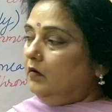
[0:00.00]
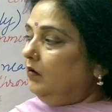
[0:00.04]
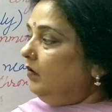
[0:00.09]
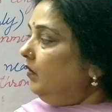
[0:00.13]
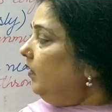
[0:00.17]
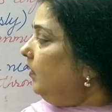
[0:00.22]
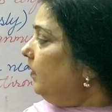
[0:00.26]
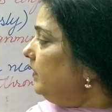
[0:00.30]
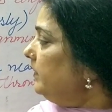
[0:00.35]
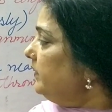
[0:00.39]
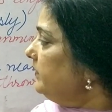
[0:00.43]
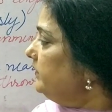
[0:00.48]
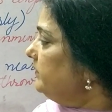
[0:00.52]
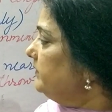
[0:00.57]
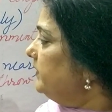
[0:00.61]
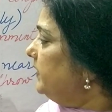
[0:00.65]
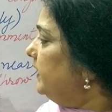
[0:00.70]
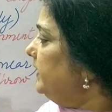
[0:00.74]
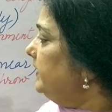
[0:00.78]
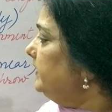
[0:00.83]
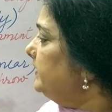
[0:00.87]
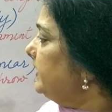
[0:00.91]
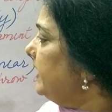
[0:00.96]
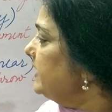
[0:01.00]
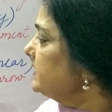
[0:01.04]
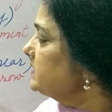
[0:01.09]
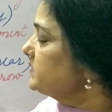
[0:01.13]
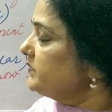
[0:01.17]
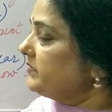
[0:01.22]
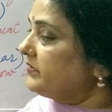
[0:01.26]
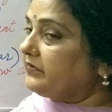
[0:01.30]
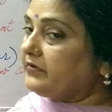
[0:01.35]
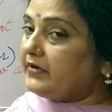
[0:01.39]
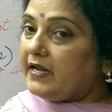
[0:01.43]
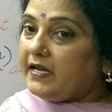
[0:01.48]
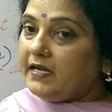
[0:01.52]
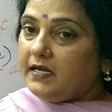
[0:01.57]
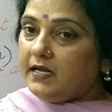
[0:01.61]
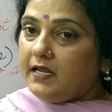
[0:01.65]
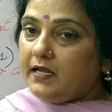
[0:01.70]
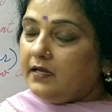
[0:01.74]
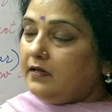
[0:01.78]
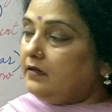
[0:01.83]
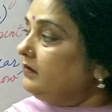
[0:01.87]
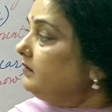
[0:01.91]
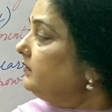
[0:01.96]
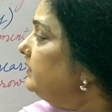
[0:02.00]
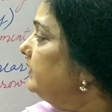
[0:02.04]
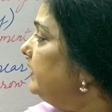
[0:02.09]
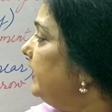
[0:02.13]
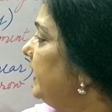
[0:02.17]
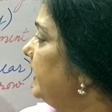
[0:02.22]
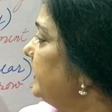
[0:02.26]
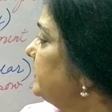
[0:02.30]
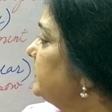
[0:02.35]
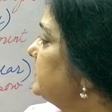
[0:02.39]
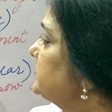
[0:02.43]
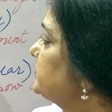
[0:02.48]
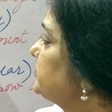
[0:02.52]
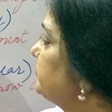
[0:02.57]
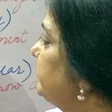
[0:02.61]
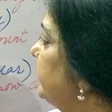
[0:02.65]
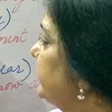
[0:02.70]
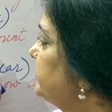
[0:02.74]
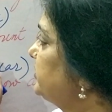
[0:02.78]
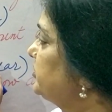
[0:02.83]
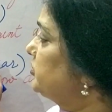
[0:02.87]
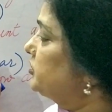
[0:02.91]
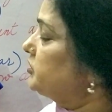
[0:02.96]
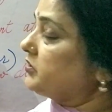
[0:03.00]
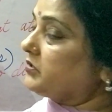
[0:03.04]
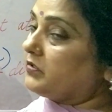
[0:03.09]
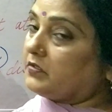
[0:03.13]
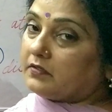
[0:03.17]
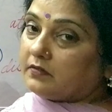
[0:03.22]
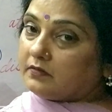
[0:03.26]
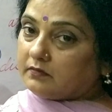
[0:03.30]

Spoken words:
or it has been raining at a stretch,